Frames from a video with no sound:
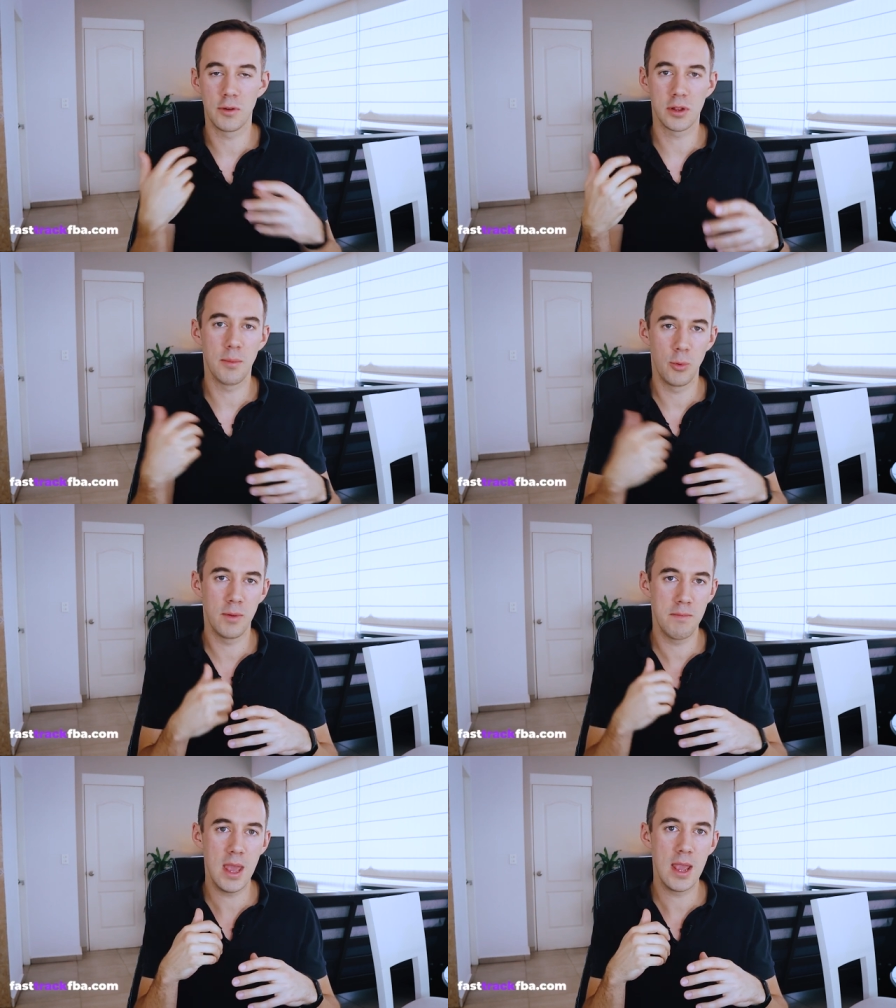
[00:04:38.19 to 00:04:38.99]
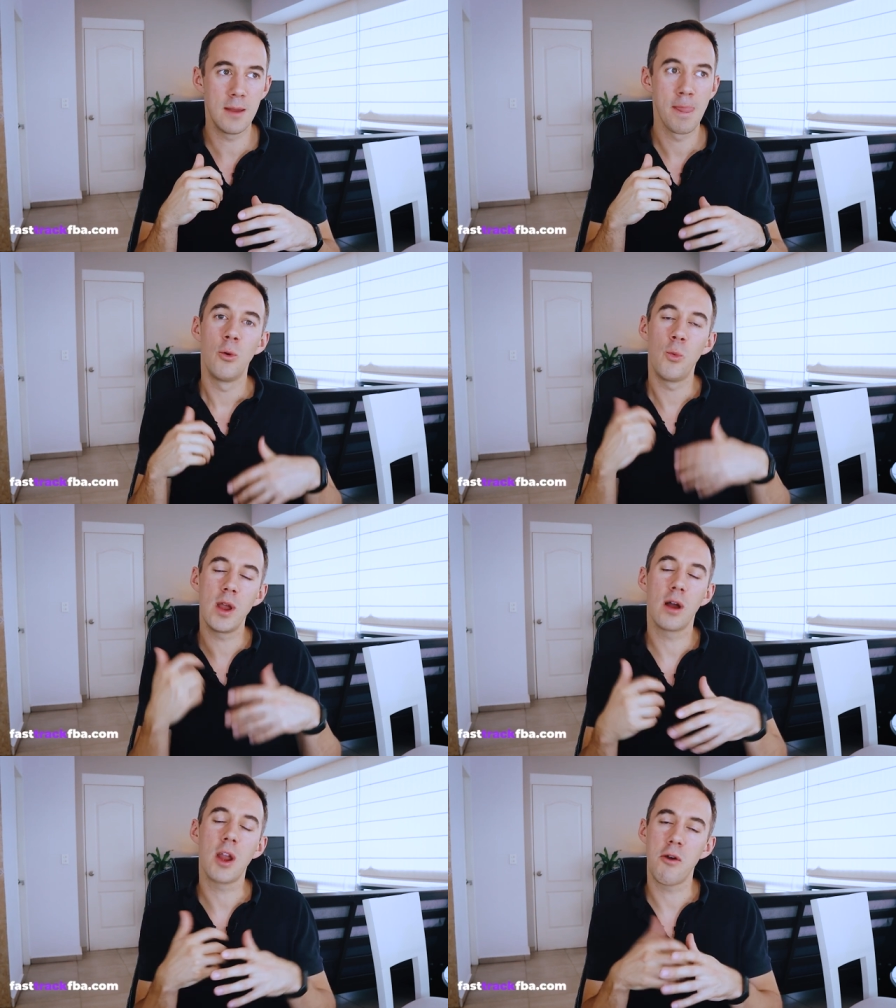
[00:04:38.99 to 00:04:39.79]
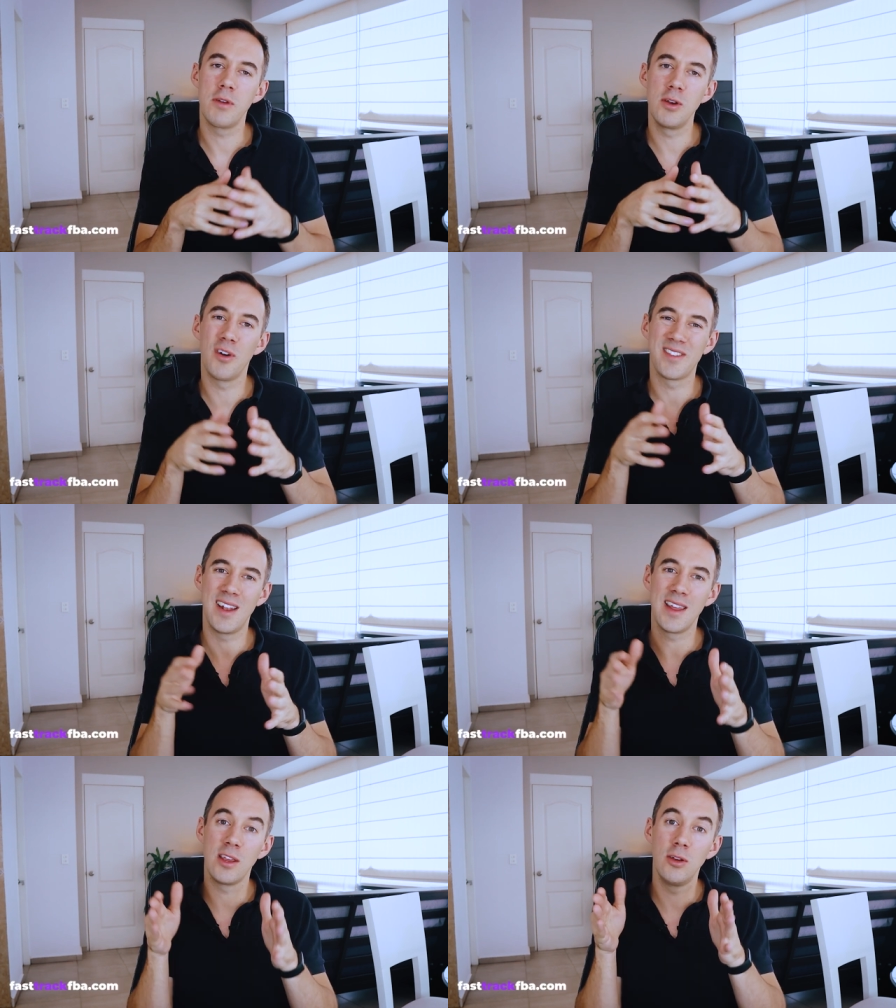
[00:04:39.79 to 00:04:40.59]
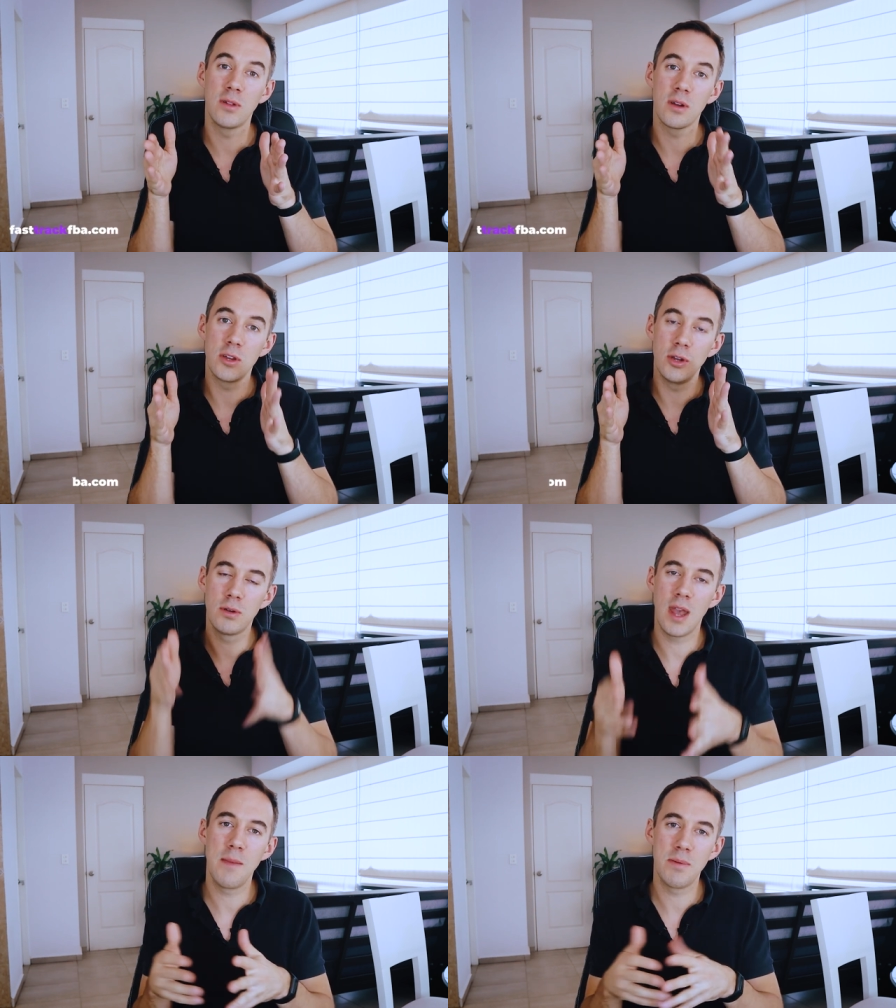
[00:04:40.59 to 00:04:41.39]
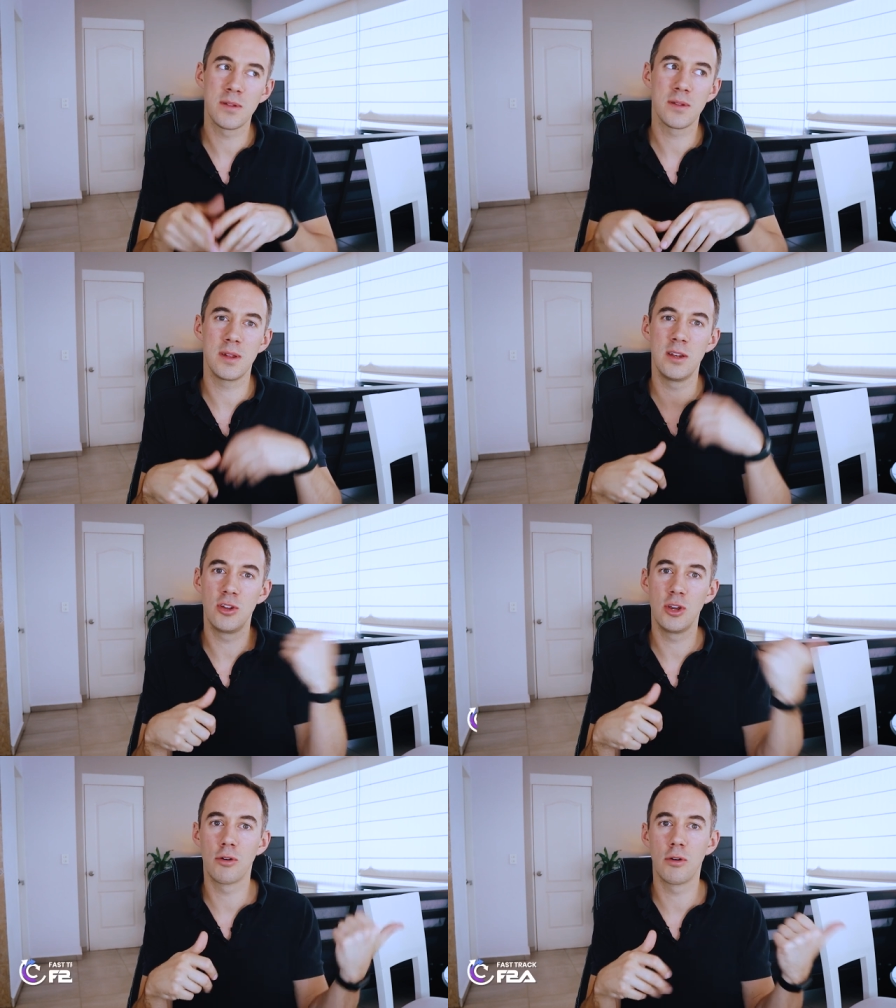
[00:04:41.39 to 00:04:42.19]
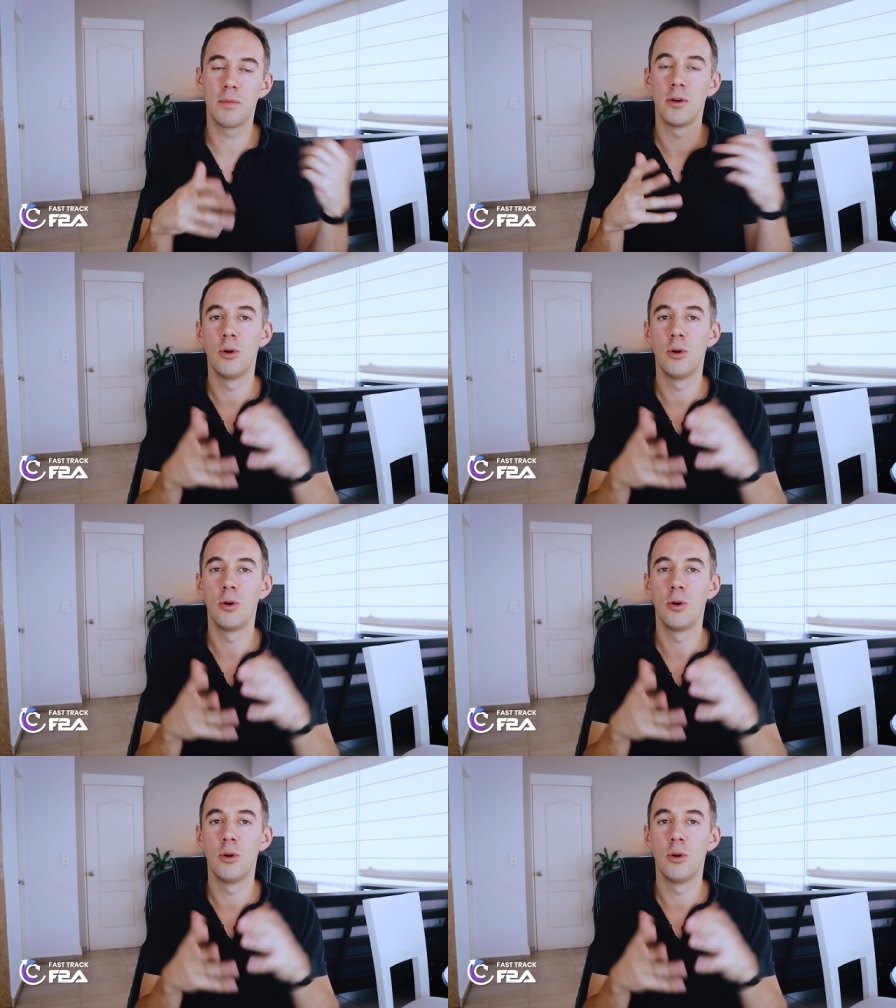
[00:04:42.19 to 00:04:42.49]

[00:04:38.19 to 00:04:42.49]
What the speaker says: For example, with me, we are currently not selling using our UK business into Europe.